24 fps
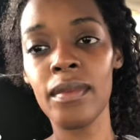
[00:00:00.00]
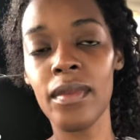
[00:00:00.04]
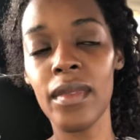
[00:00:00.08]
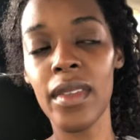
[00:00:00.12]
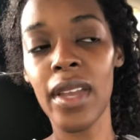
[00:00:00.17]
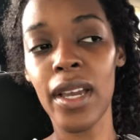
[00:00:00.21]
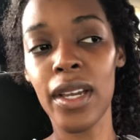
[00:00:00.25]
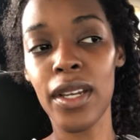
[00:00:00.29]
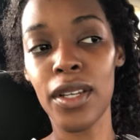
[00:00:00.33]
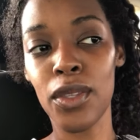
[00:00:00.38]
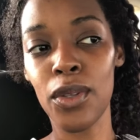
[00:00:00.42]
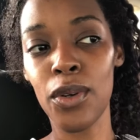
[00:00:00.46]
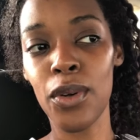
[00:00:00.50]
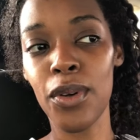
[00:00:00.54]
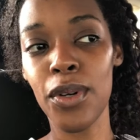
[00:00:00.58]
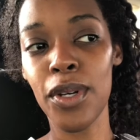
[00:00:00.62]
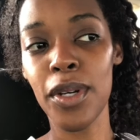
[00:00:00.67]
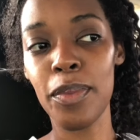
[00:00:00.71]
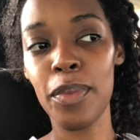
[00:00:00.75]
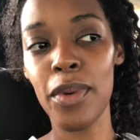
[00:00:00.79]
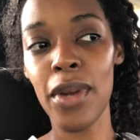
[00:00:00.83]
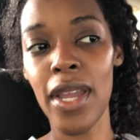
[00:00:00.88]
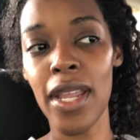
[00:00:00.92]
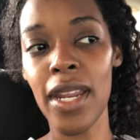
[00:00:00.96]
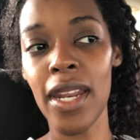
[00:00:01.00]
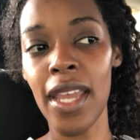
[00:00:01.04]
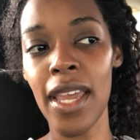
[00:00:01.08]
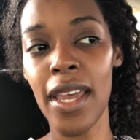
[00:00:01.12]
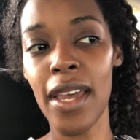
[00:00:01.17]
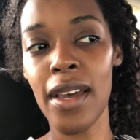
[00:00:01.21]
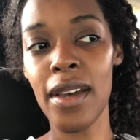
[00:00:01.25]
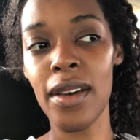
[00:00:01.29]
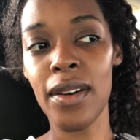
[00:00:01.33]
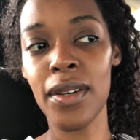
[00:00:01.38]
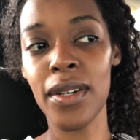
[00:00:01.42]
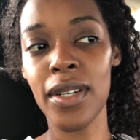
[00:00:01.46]
I could throw up right
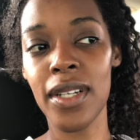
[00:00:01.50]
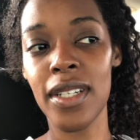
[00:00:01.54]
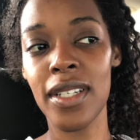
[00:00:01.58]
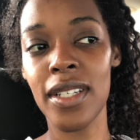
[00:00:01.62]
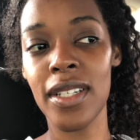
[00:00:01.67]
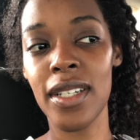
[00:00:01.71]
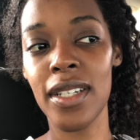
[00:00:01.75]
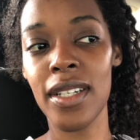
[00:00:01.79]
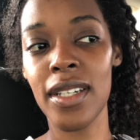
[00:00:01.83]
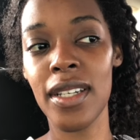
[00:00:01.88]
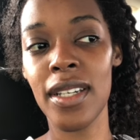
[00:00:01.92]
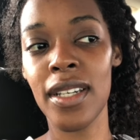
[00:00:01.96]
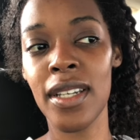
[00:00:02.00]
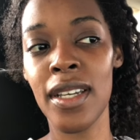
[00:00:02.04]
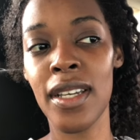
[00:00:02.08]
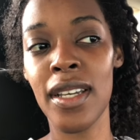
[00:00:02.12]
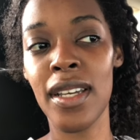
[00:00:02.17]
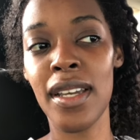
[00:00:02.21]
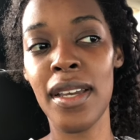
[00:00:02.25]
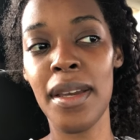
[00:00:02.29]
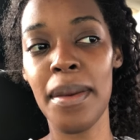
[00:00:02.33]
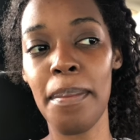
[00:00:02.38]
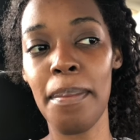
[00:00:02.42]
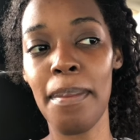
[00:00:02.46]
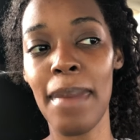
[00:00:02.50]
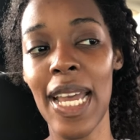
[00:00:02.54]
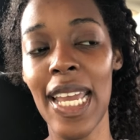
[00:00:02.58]
now. My